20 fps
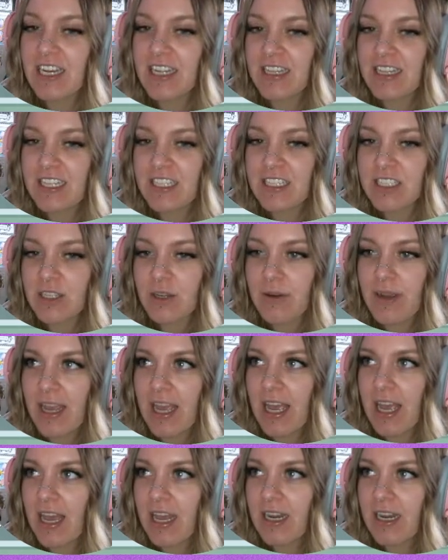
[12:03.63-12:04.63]
Let's go
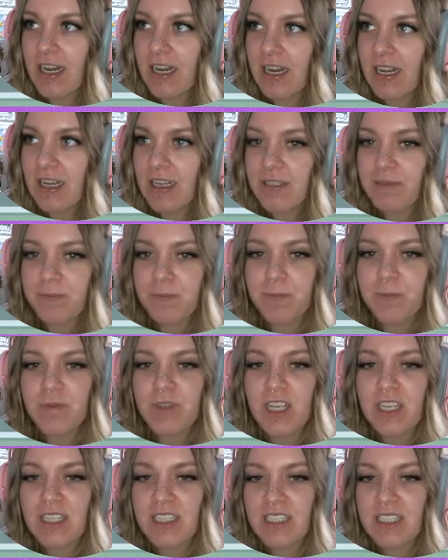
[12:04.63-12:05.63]
ahead,
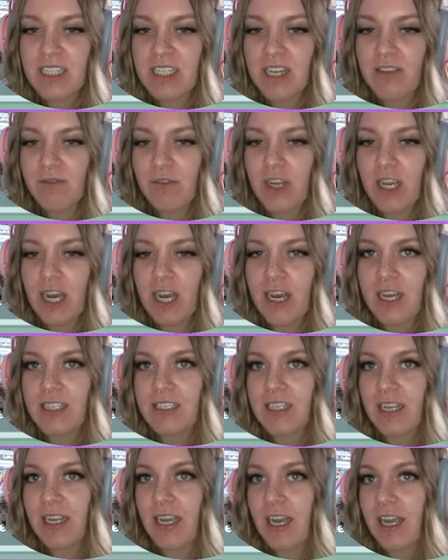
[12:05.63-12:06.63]
let's see if we got a
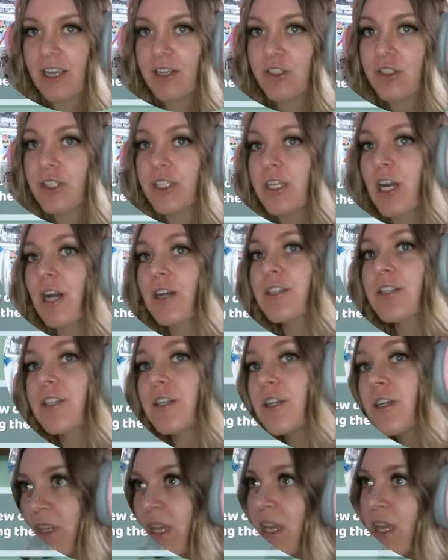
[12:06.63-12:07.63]
psychiatry doctor.